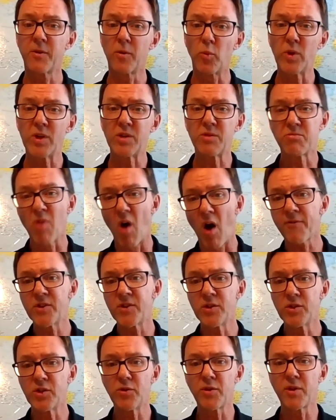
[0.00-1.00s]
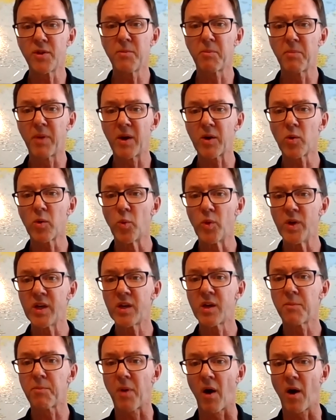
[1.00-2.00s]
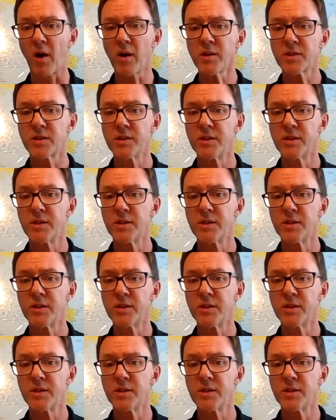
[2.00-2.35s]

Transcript: We often do them about a week apart.